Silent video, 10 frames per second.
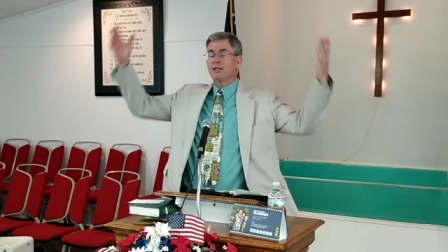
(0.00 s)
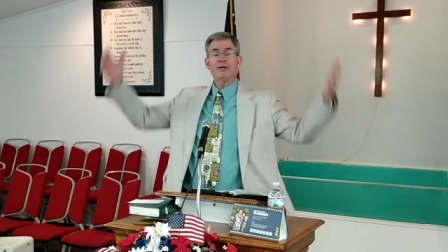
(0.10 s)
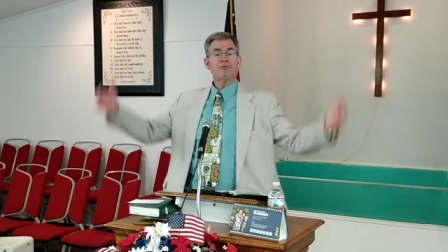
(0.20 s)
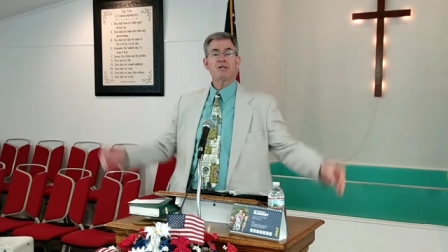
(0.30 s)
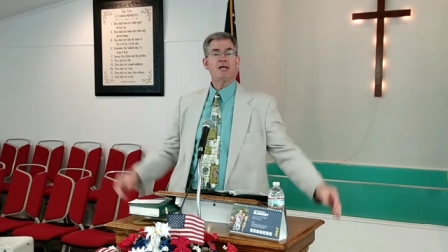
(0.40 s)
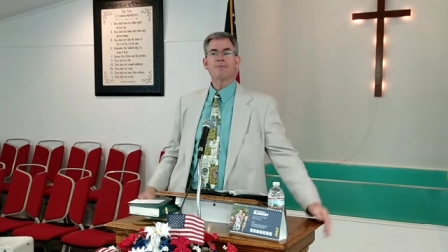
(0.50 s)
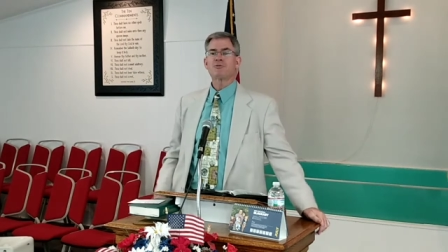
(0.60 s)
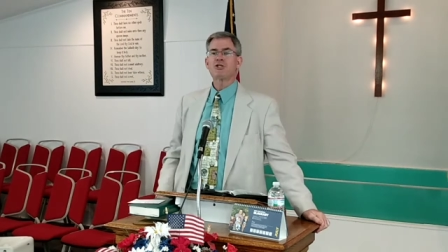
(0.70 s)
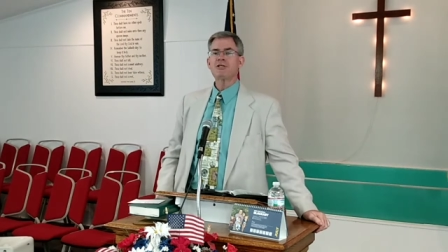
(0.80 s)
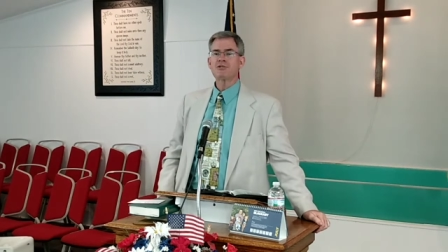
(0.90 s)
lifting
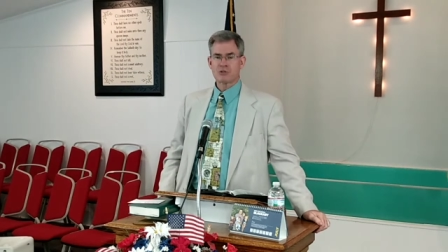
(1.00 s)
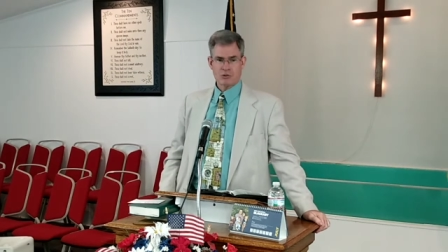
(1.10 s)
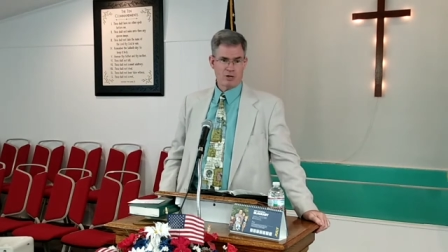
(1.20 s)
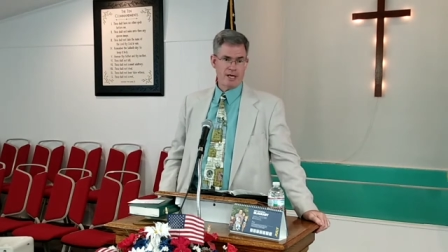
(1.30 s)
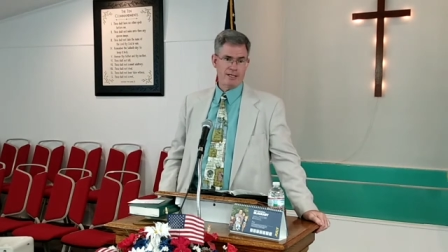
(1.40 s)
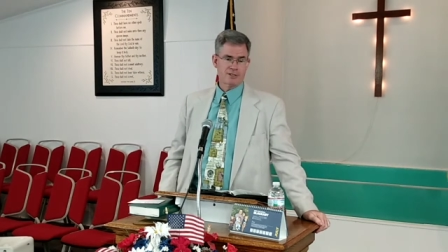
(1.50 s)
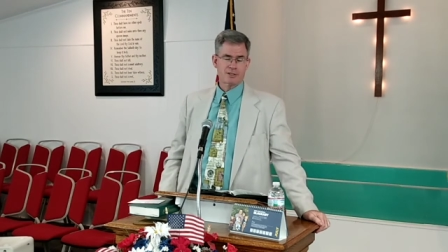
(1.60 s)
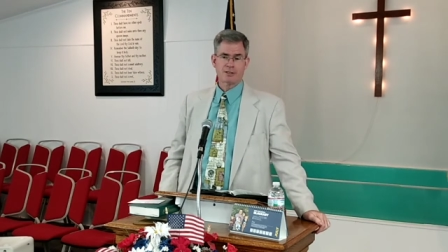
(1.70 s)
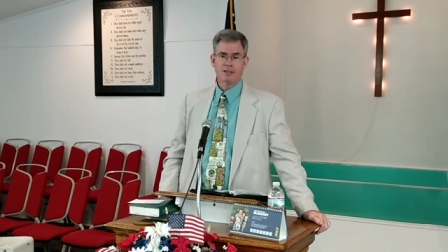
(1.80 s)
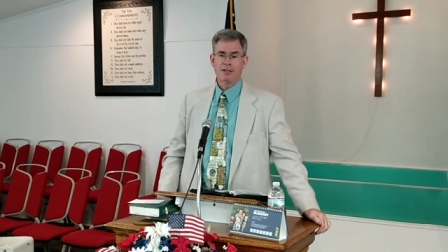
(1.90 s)
up Jesus
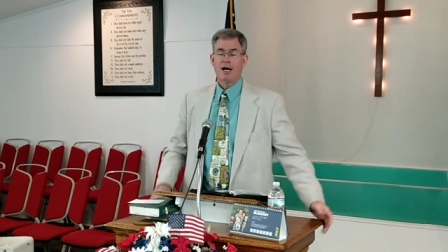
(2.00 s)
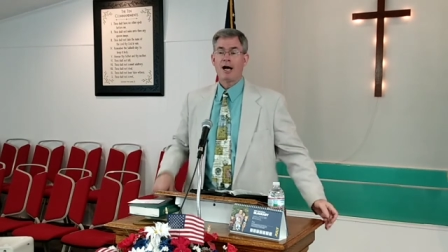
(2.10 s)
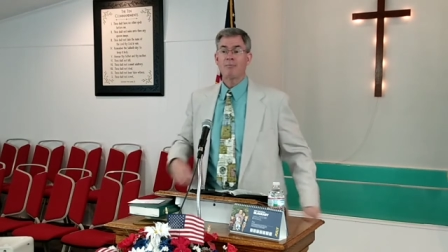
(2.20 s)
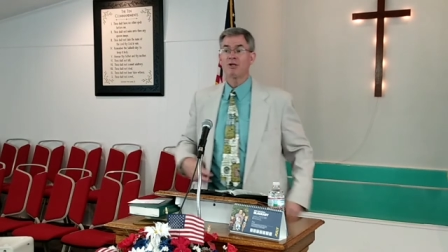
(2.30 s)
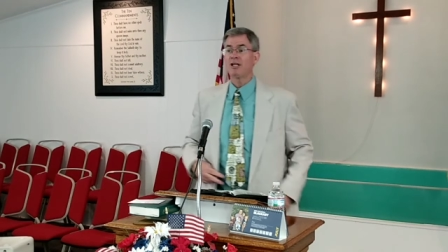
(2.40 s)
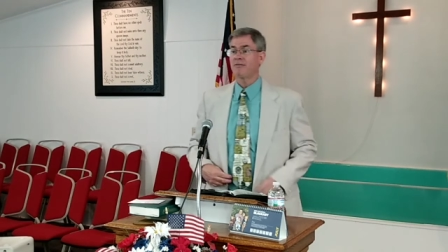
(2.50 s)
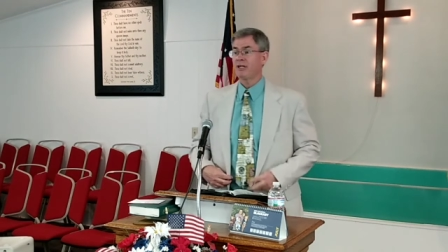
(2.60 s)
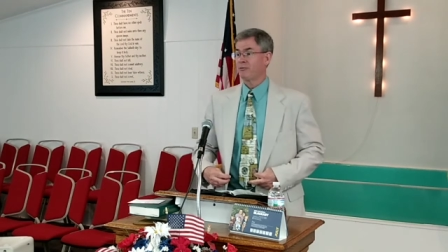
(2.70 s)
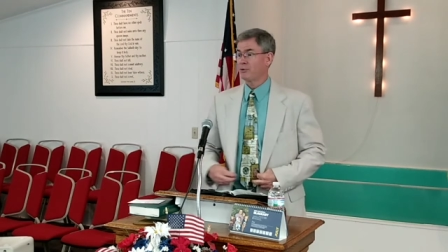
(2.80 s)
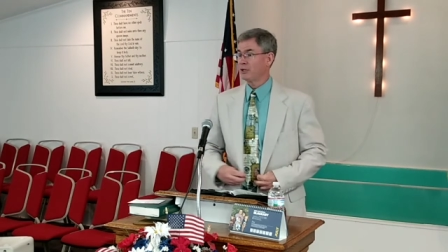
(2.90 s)
Christ. I believe
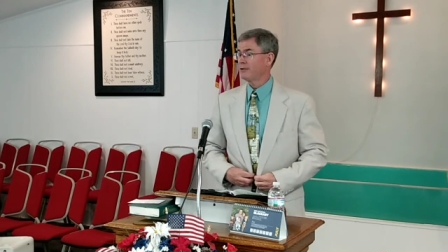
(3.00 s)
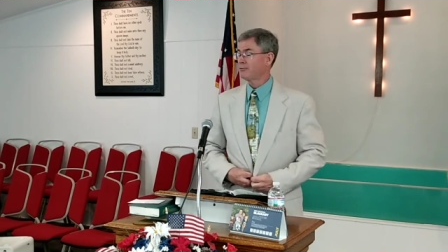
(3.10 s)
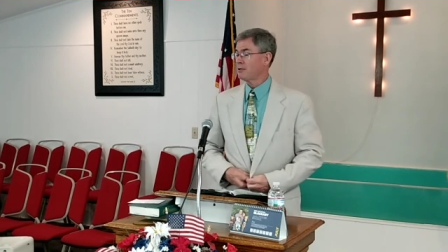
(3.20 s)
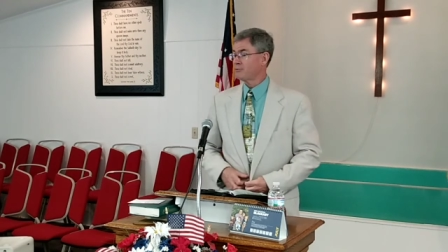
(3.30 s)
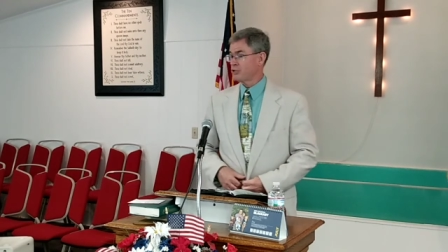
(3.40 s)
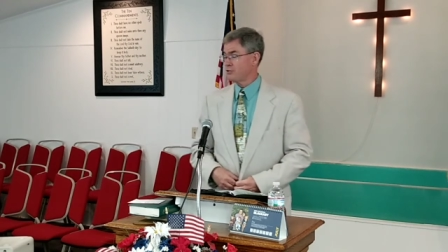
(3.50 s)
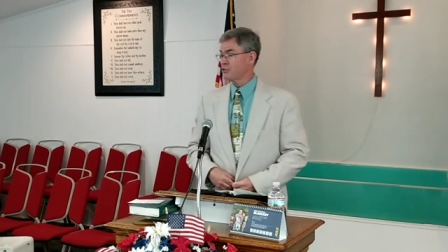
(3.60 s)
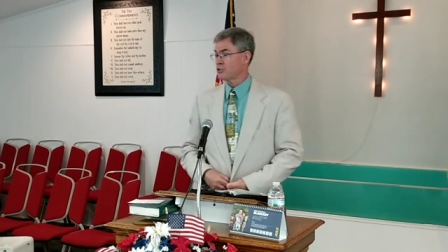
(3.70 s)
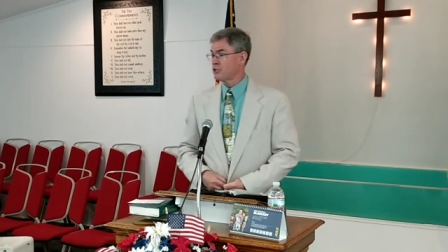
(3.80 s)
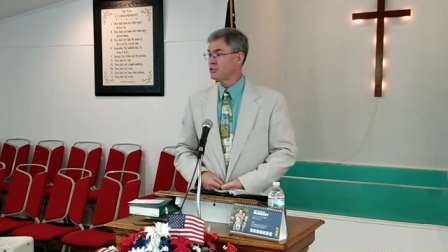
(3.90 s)
that if we lift up
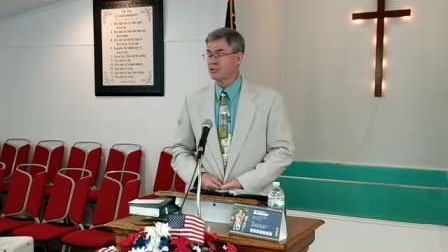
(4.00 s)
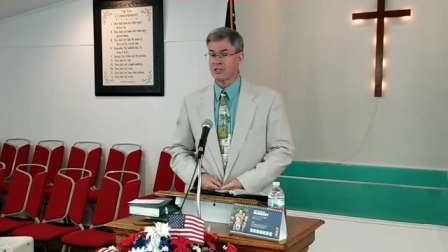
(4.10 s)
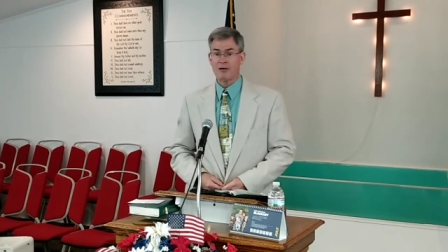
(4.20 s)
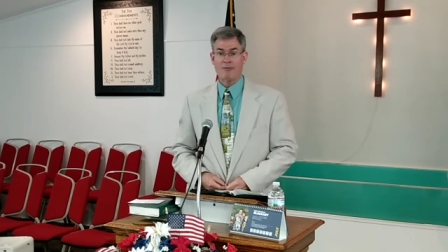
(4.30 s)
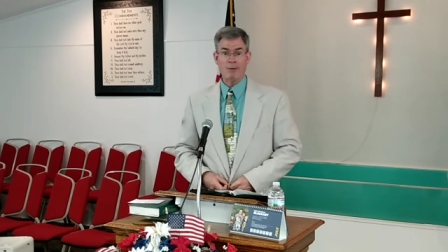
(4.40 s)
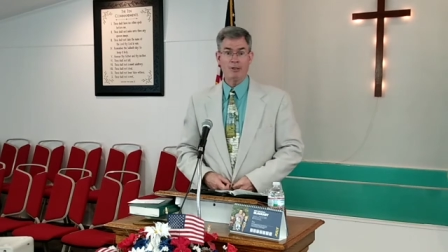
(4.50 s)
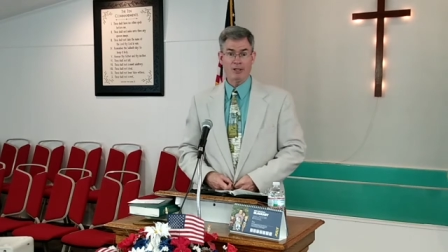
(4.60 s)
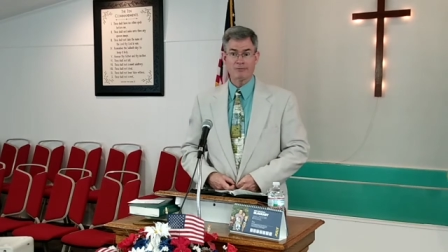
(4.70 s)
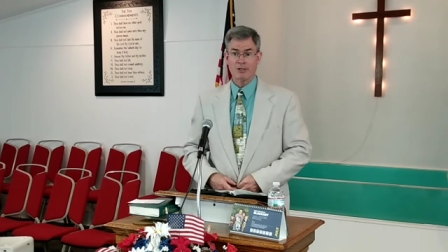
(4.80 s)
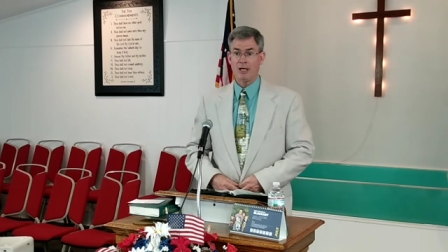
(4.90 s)
Jesus, Jesus said, If I be
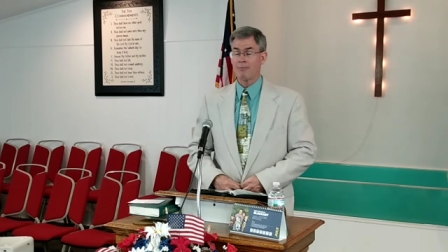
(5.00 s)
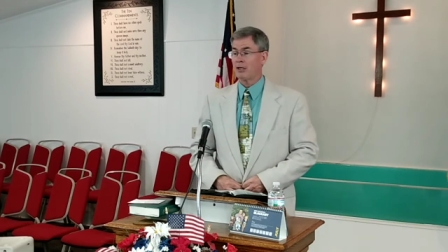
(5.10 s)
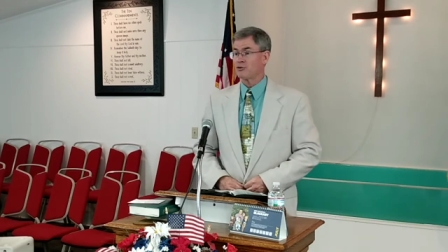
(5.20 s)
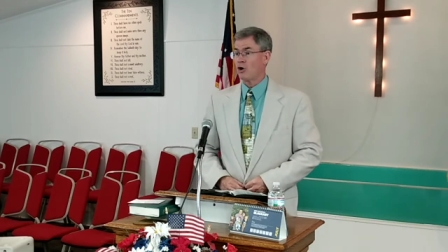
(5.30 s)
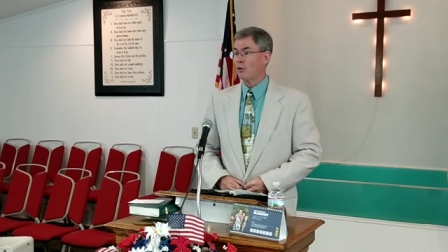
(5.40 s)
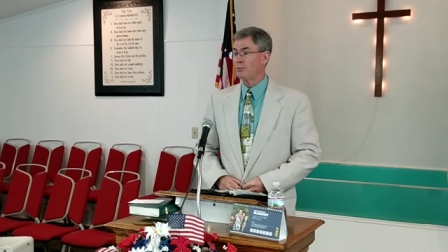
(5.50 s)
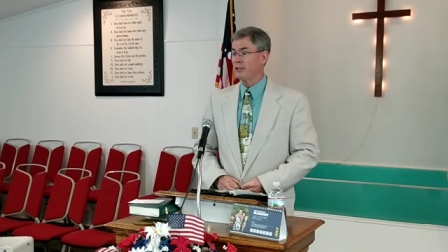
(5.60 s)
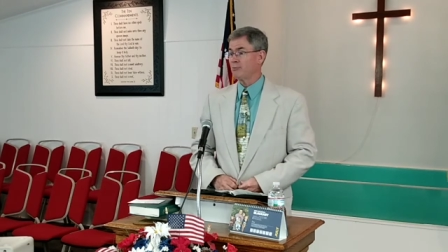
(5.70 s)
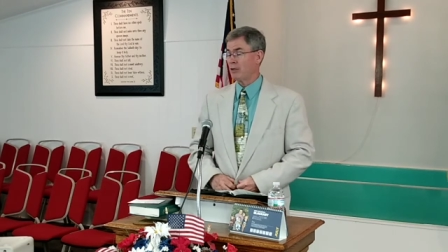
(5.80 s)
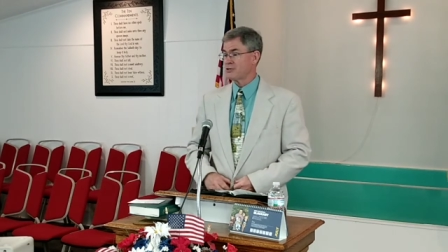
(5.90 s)
lifted up, I'll draw all
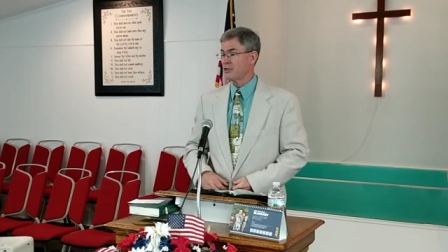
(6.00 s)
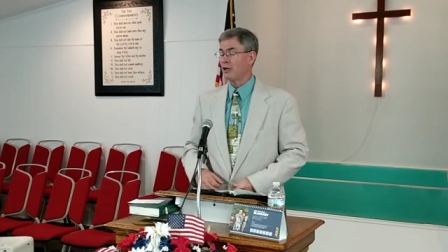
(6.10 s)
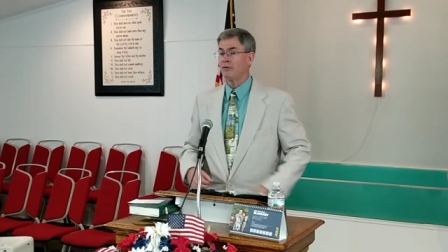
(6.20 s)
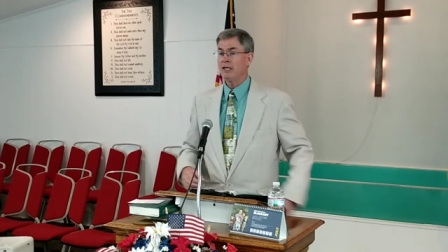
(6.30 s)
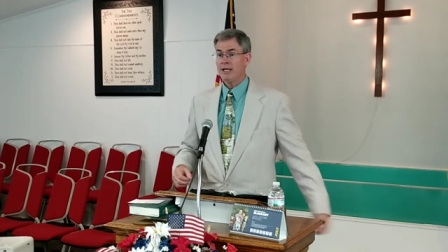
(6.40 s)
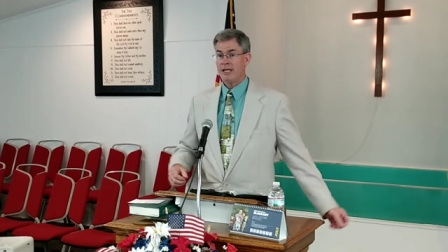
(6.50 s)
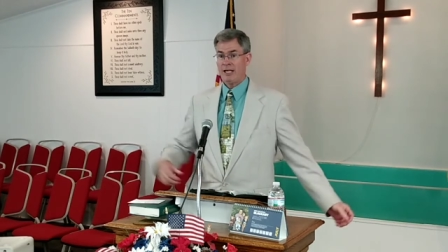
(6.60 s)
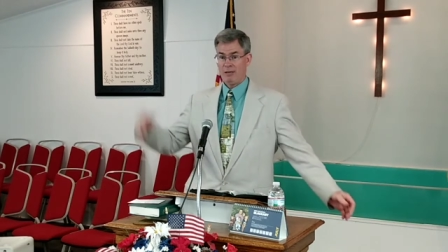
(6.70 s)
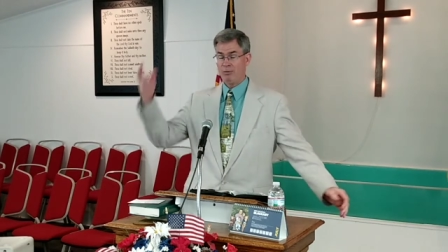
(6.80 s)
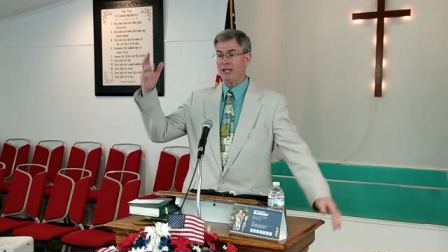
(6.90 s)
men to myself.
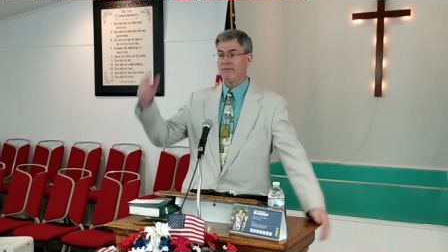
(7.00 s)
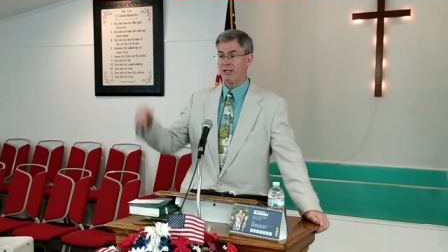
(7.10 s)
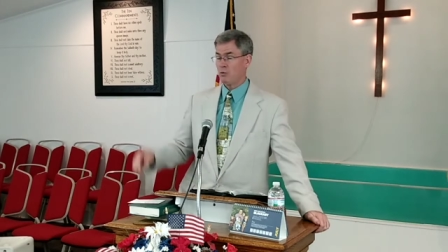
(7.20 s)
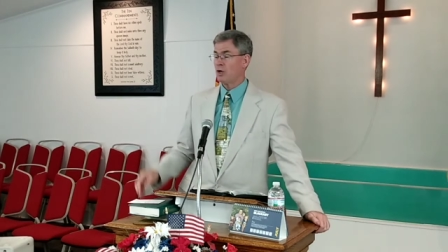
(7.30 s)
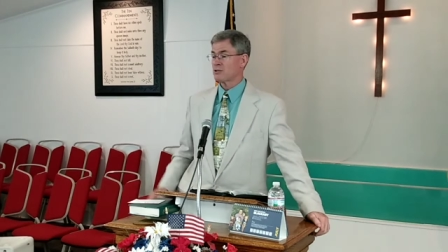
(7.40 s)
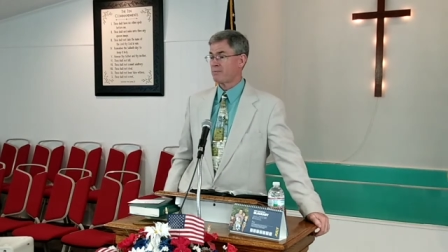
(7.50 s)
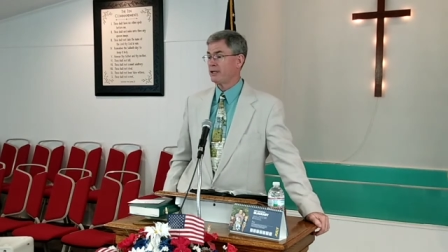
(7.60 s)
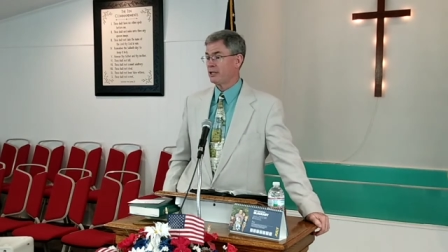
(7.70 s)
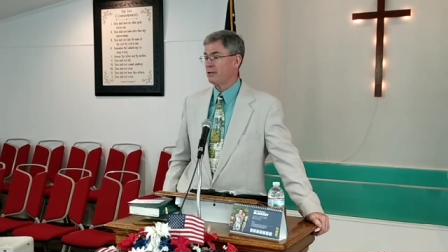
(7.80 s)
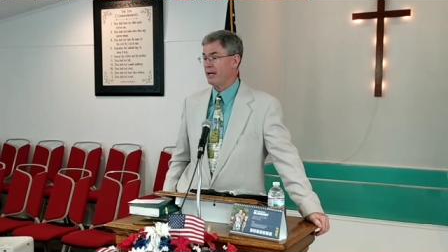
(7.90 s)
And I believe that he was
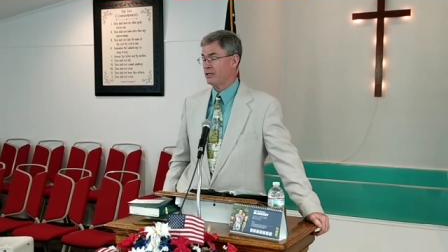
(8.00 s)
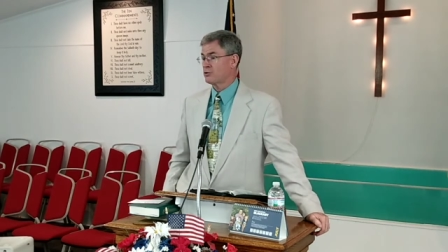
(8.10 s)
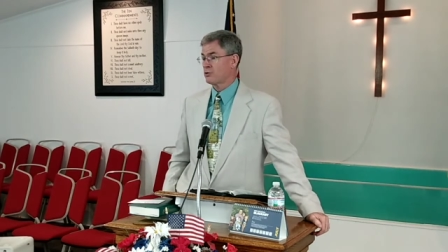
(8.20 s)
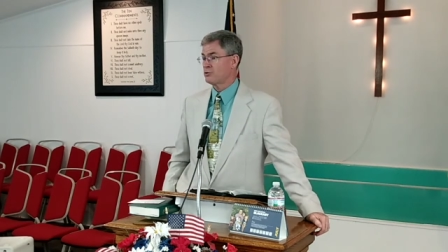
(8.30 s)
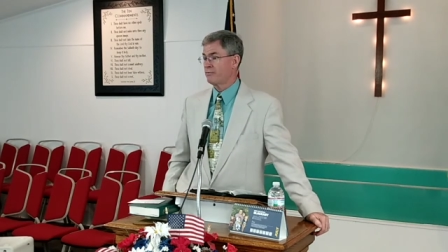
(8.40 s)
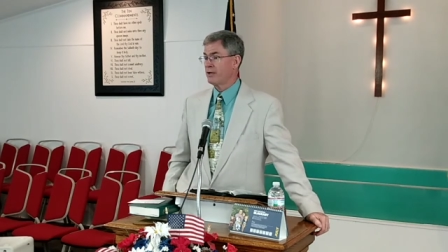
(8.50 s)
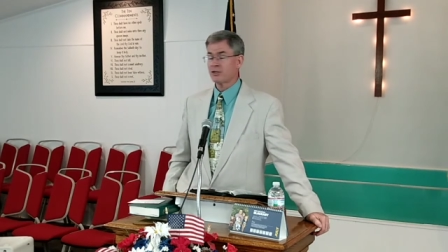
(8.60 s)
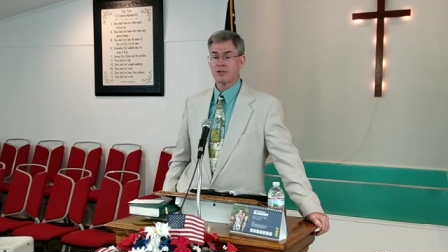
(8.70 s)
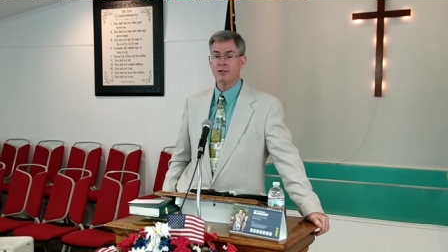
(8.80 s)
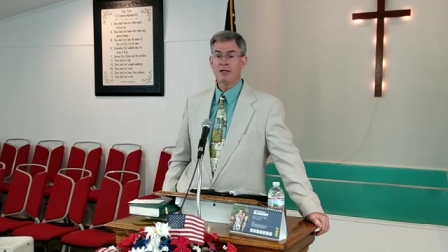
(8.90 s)
speaking about his
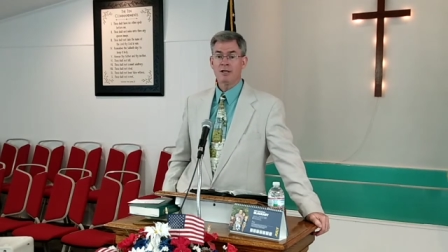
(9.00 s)
crucifixion.